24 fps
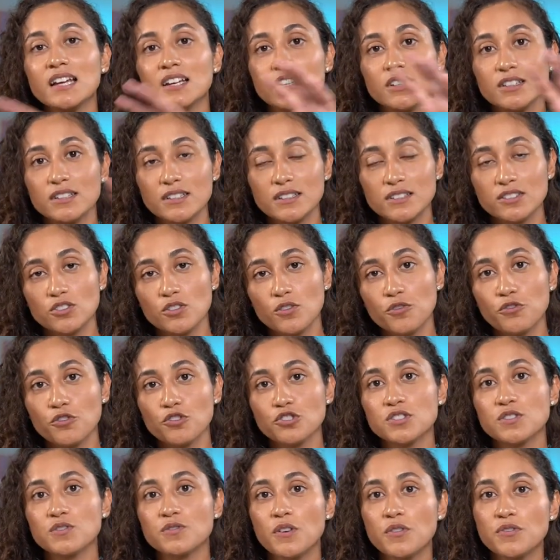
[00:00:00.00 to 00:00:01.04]
It's the
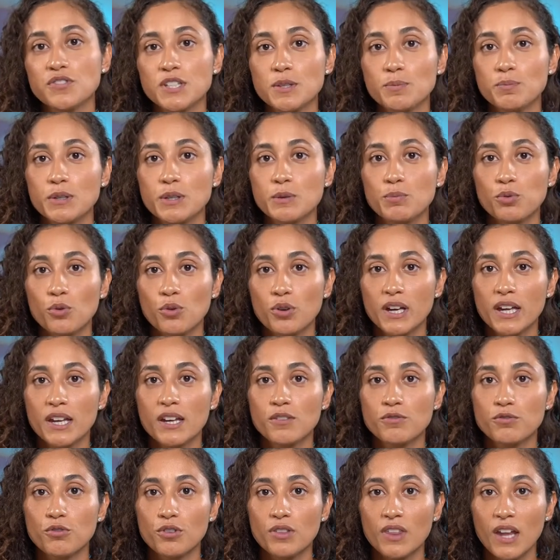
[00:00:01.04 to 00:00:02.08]
first 50 people get
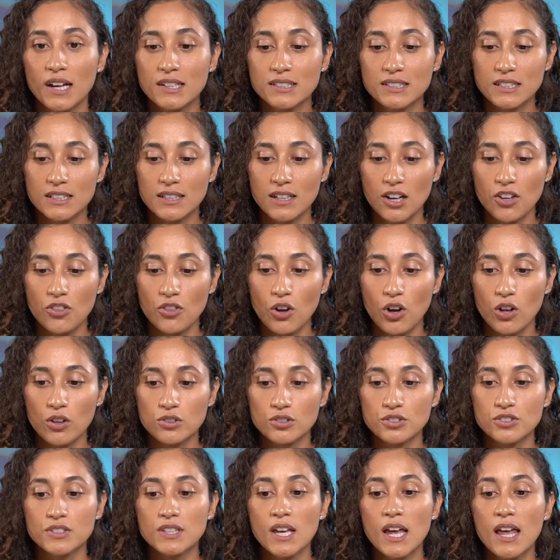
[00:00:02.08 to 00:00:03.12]
it for
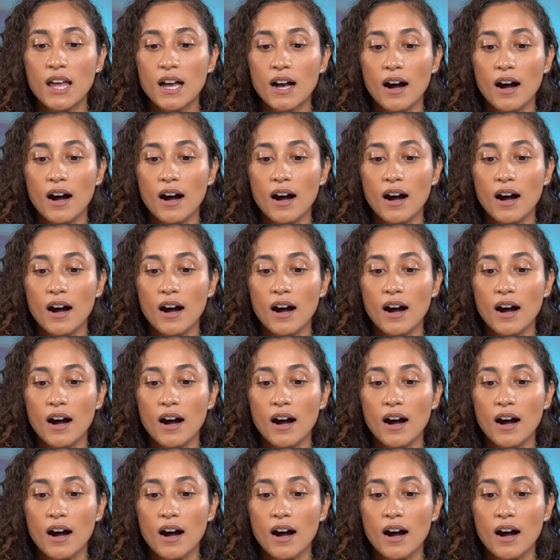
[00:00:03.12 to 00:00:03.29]
$99.